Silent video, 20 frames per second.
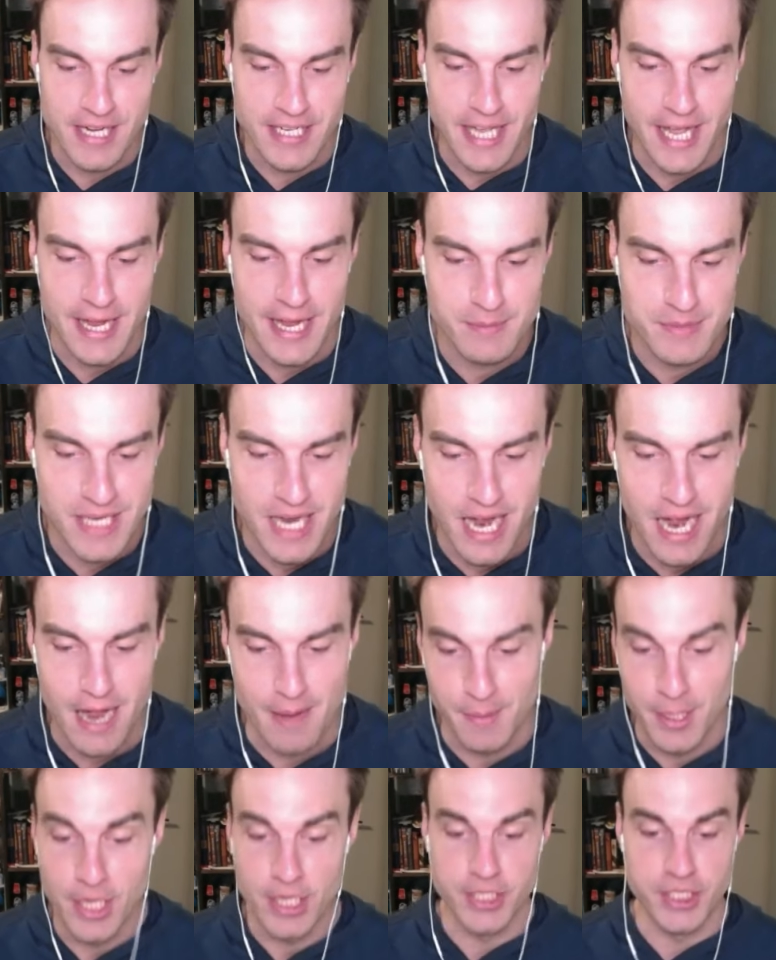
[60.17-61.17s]
Game
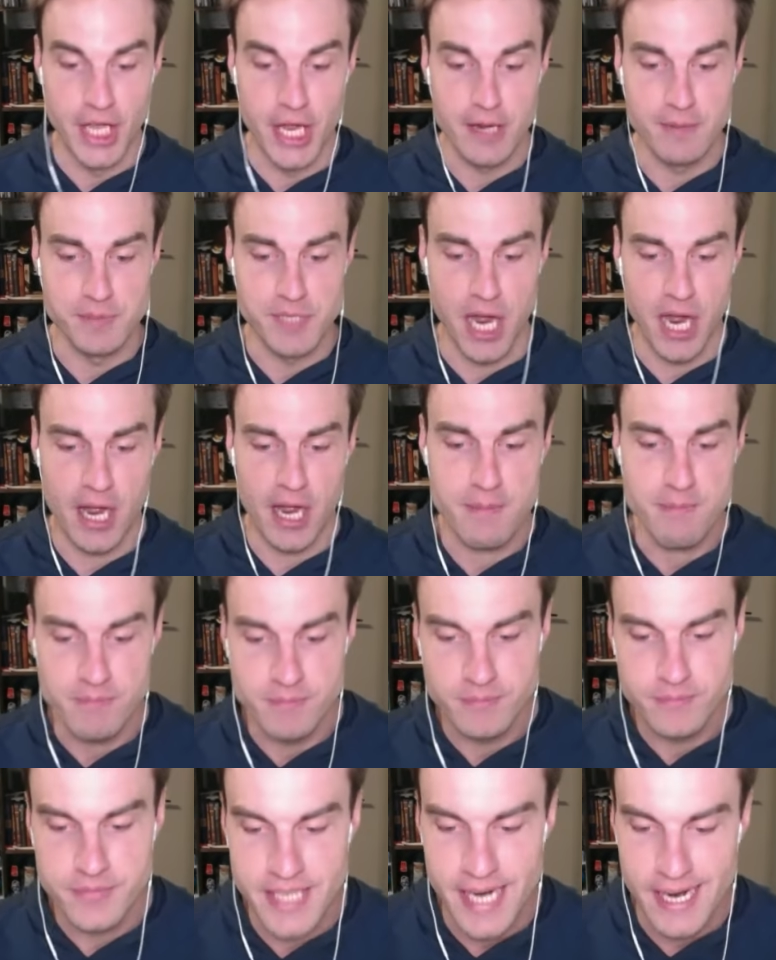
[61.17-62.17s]
Time. Game Time?
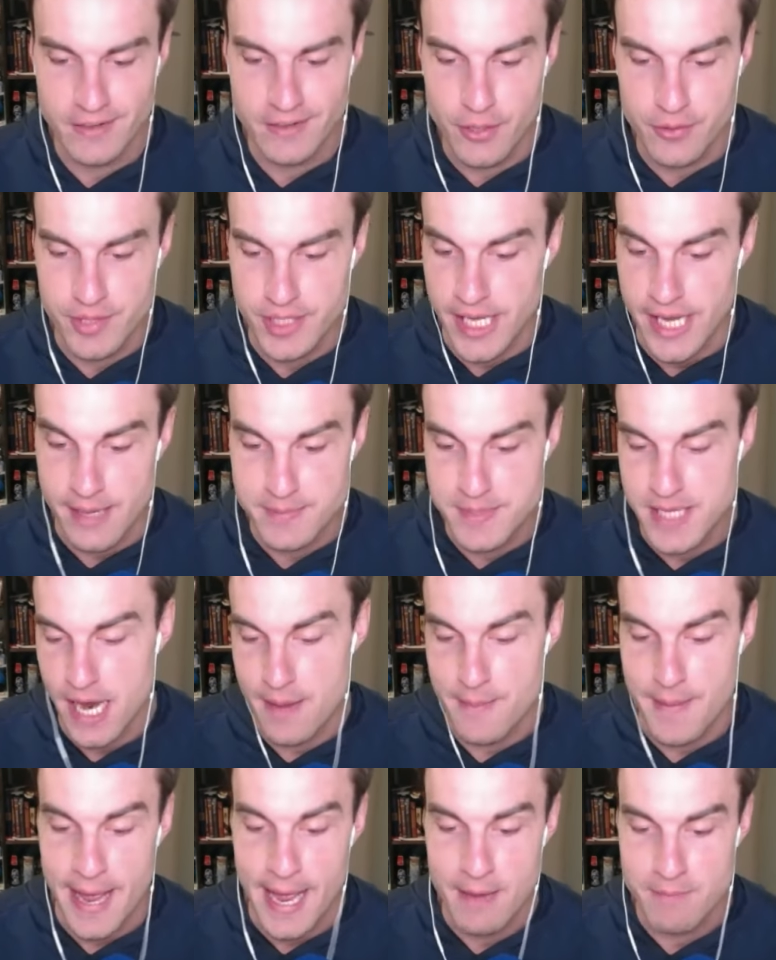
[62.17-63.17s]
Download the Game
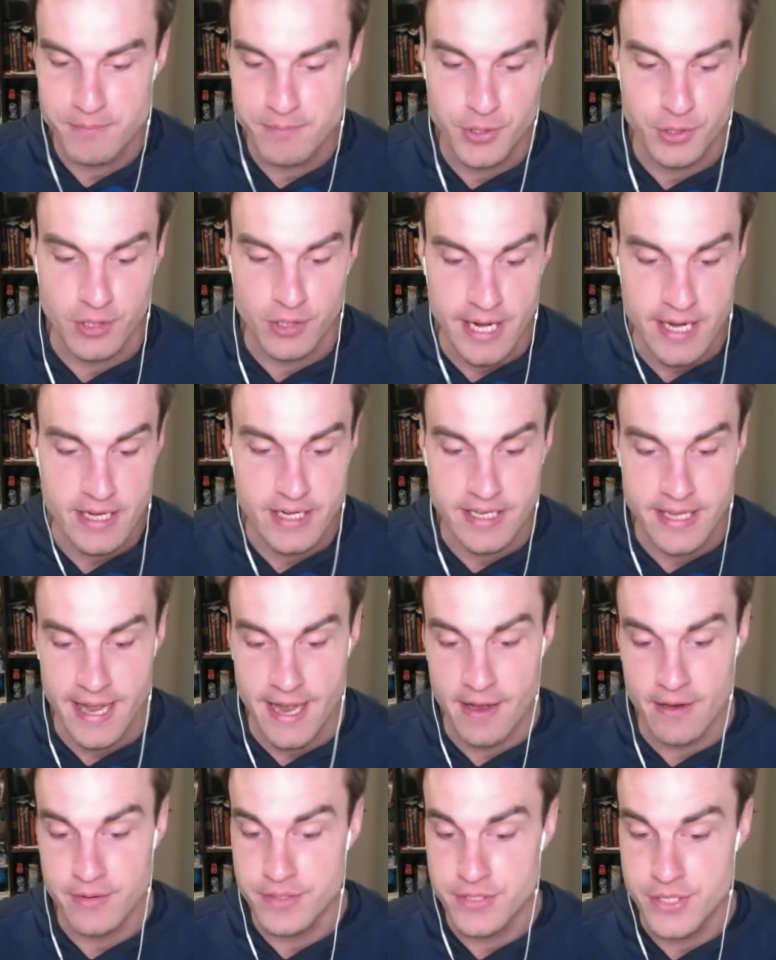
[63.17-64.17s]
Time app, create an
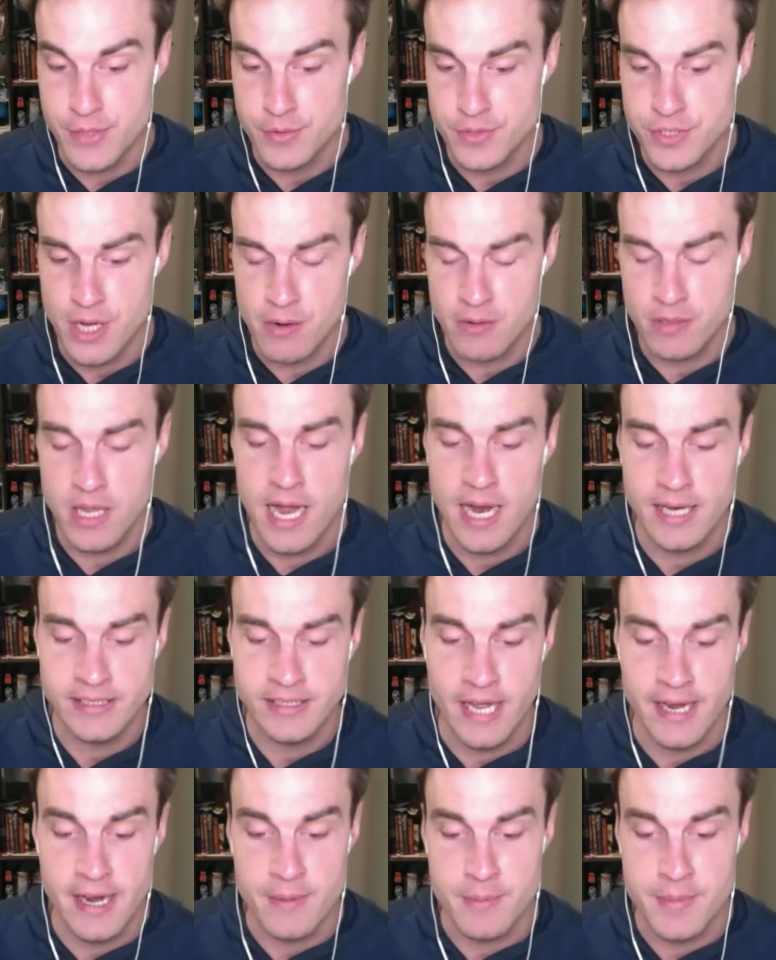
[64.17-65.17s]
account, use code
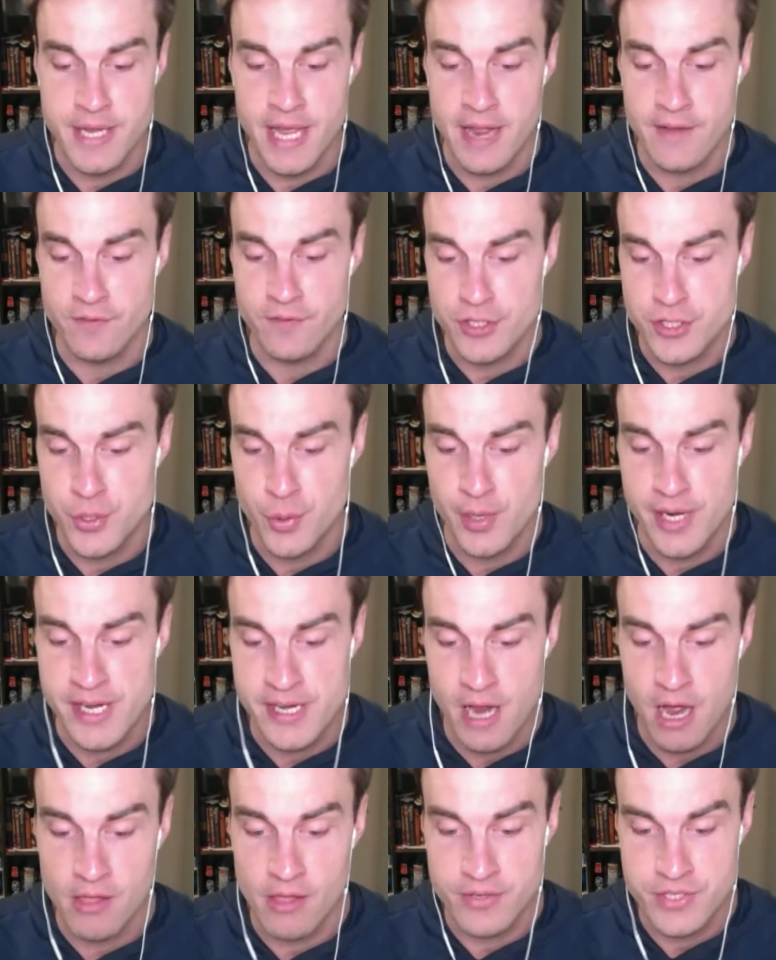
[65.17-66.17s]
Locked On NBA for
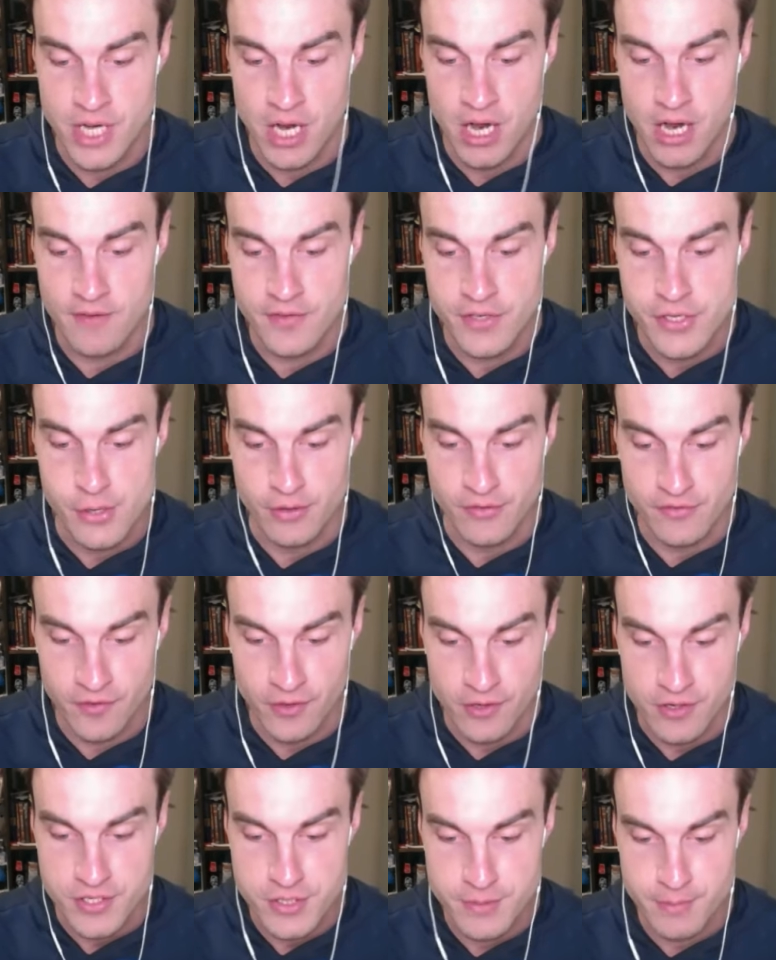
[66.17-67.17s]
$20 off your
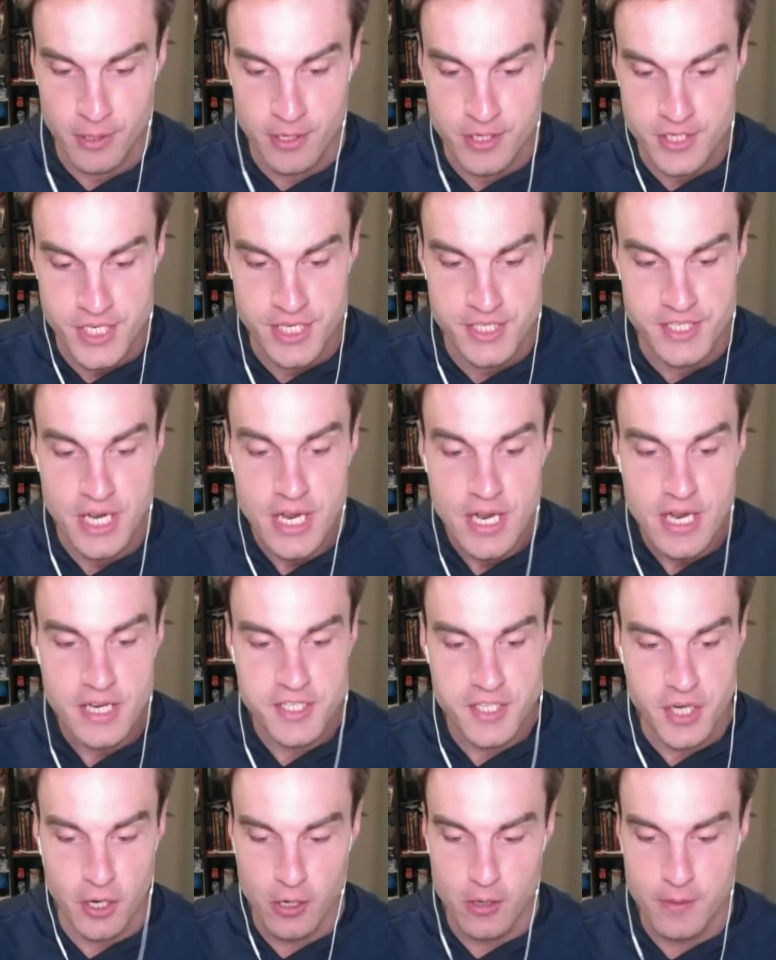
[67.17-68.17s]
first purchase.
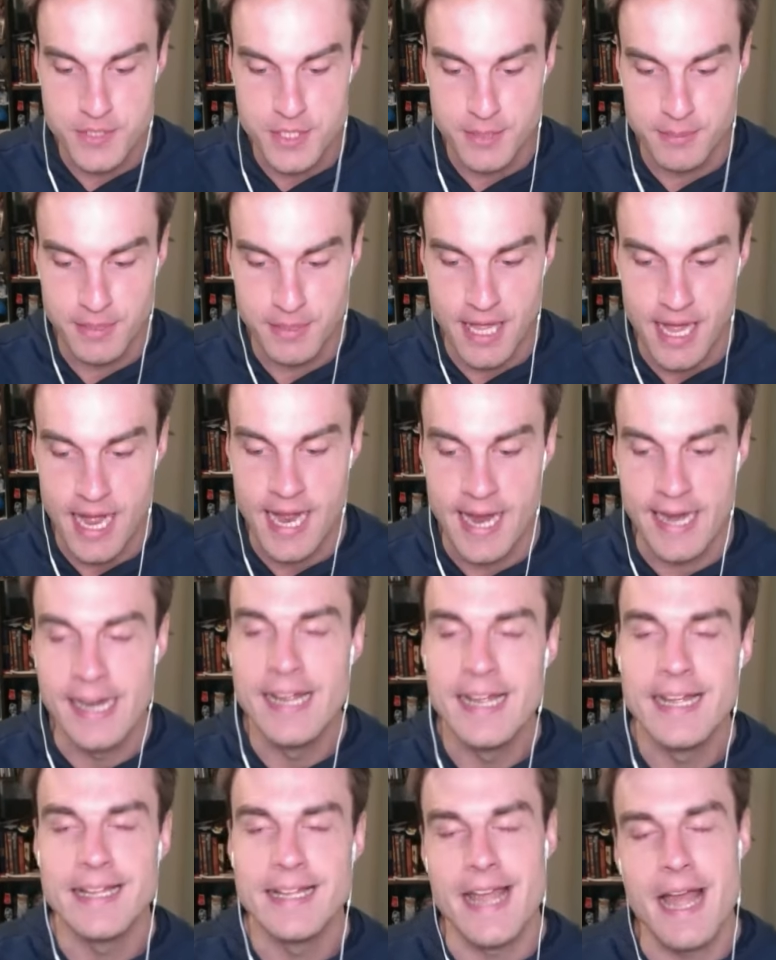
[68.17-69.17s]
Terms apply.
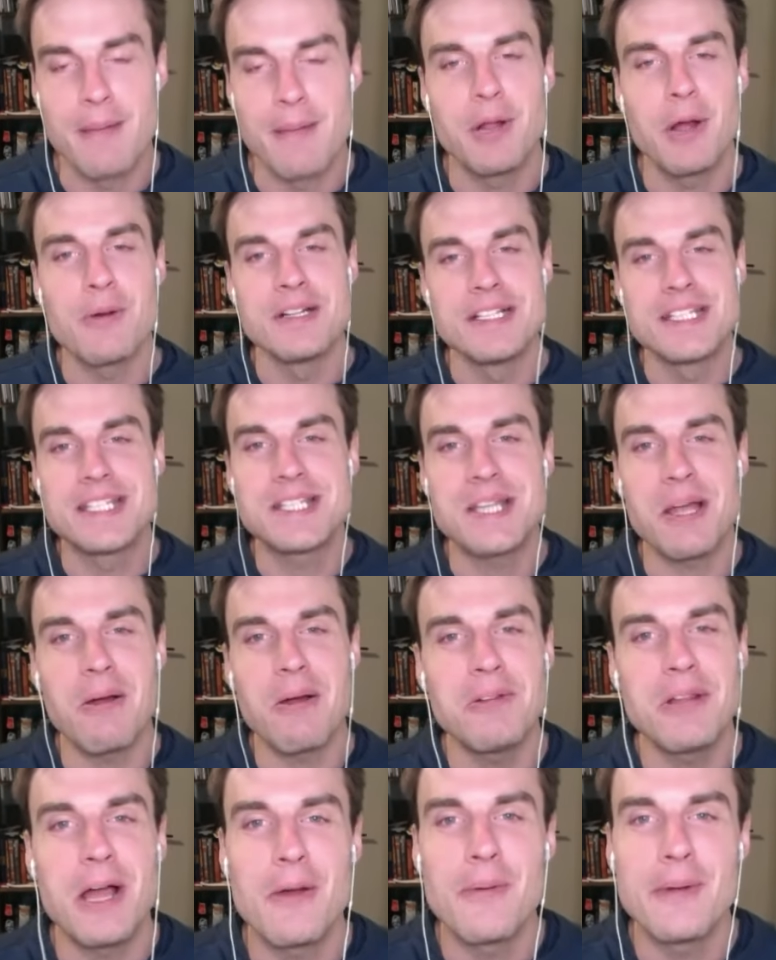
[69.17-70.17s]
Yeah, I'm going
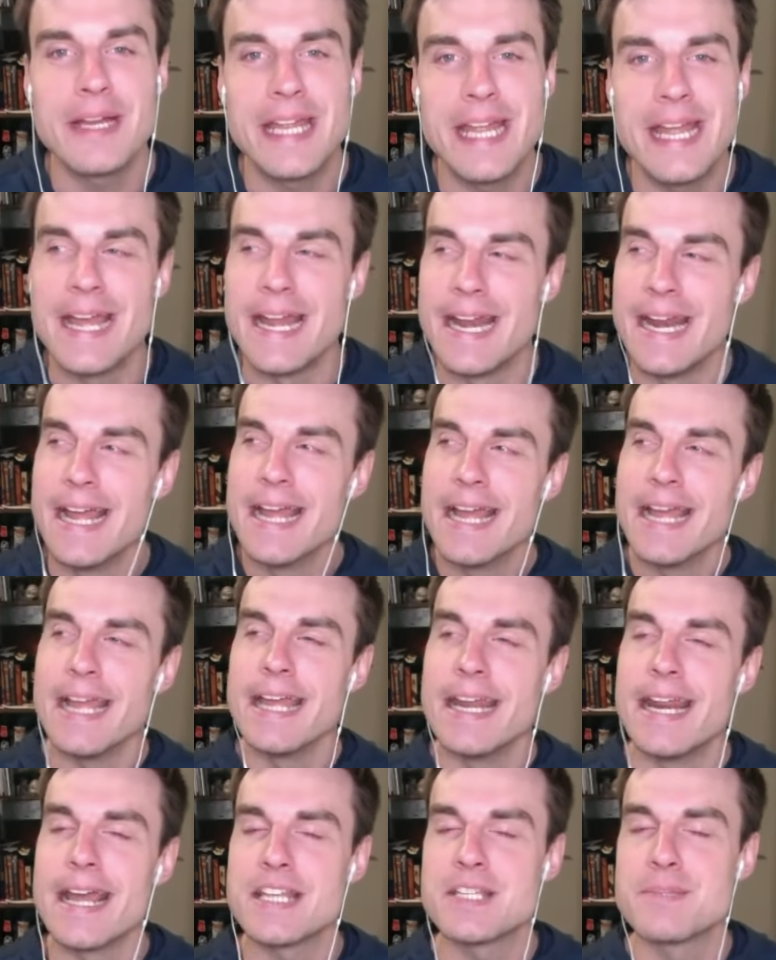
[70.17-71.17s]
solo again.
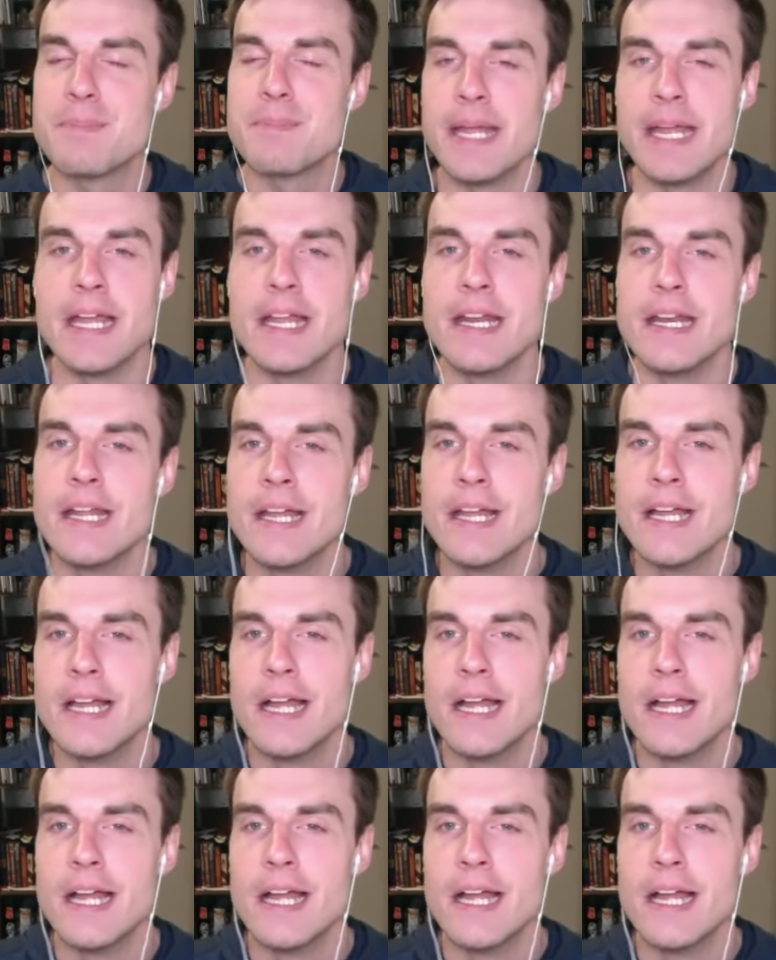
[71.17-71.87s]
It has been